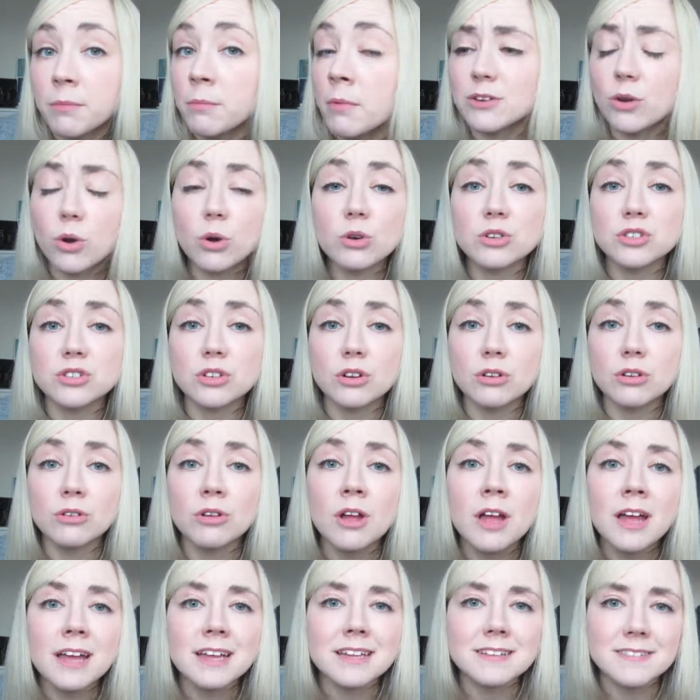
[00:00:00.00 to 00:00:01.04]
And also
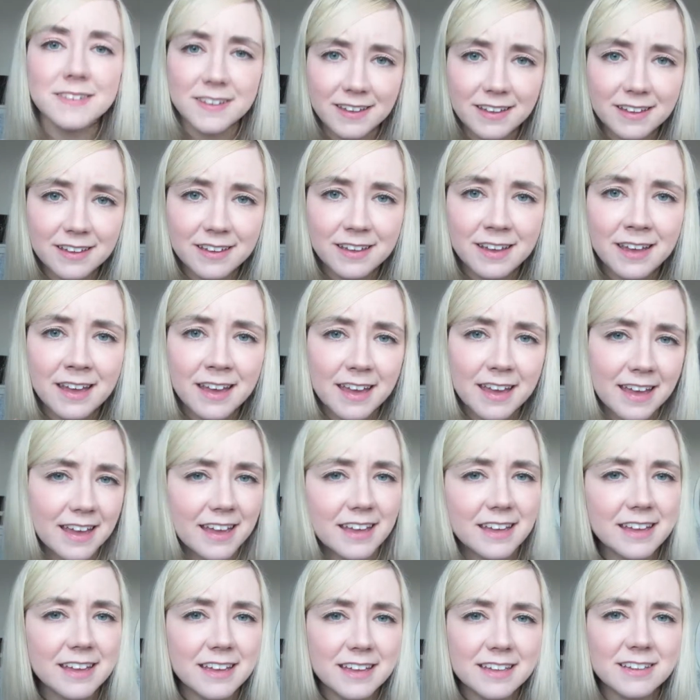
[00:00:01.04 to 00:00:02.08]
take
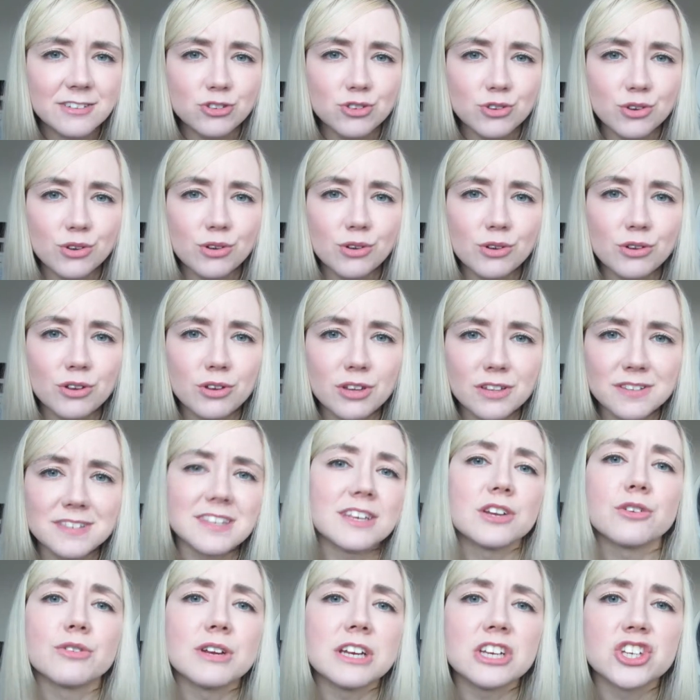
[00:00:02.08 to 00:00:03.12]
it into
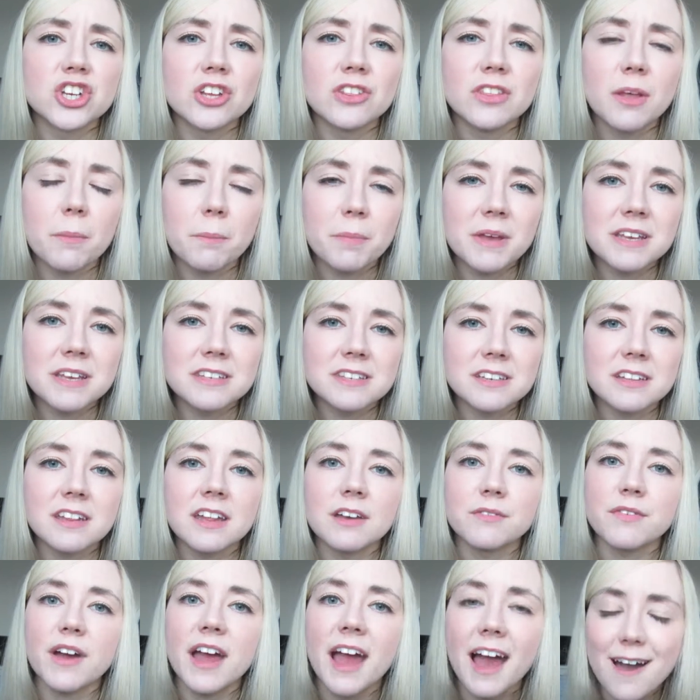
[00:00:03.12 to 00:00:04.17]
consideration that basically
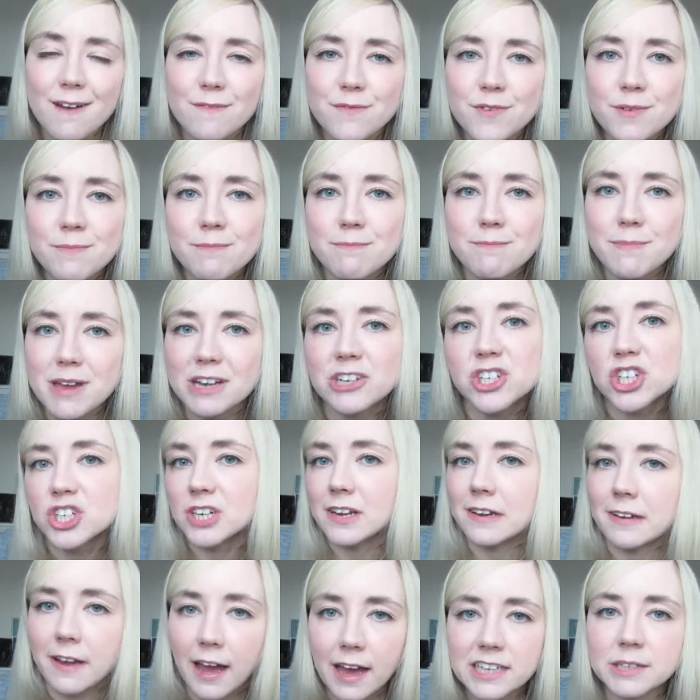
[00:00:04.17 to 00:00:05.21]
if I haven't mentioned
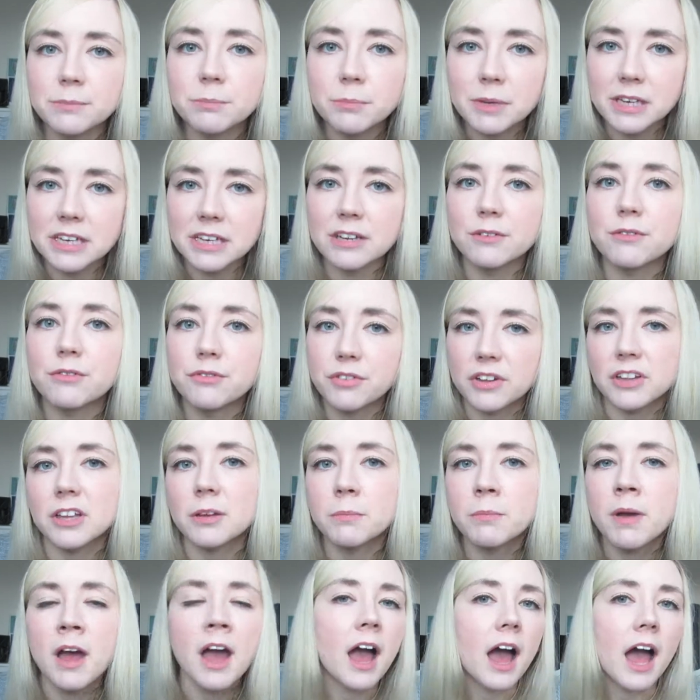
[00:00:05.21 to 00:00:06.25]
an animated
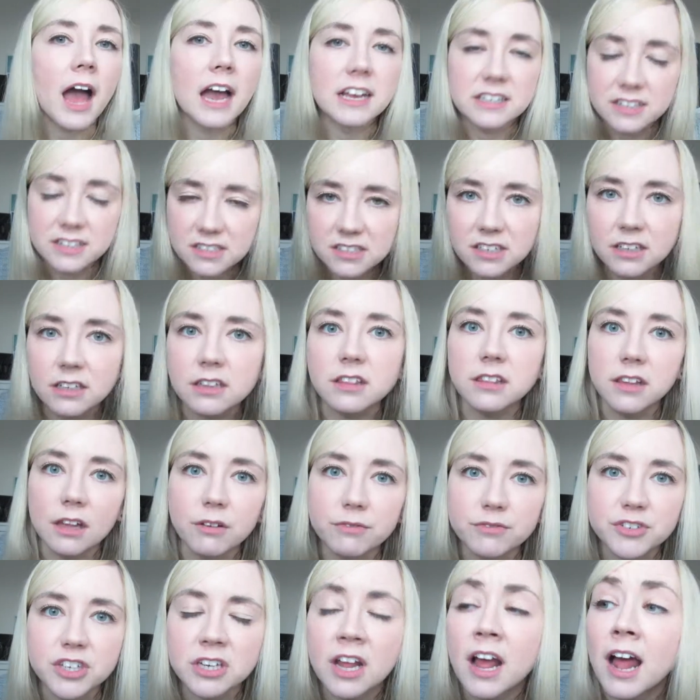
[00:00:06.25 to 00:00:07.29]
film, I still
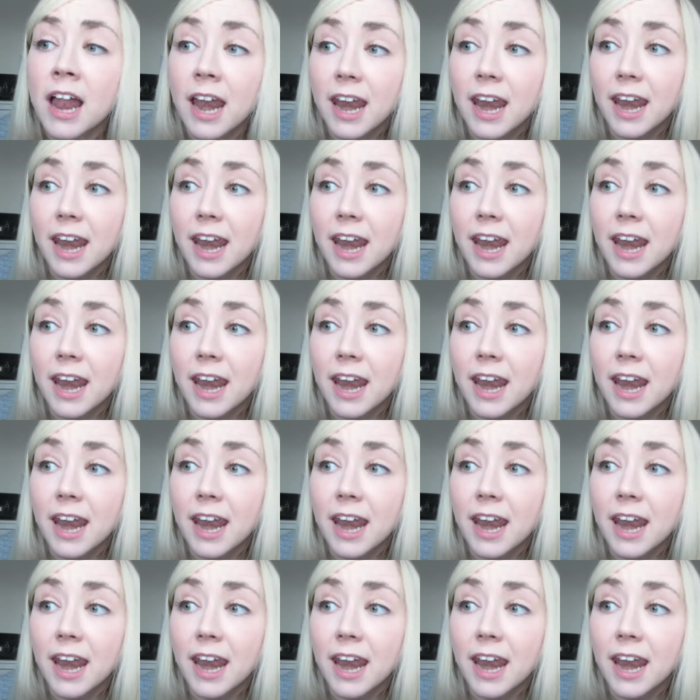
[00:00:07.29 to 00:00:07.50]
loved it.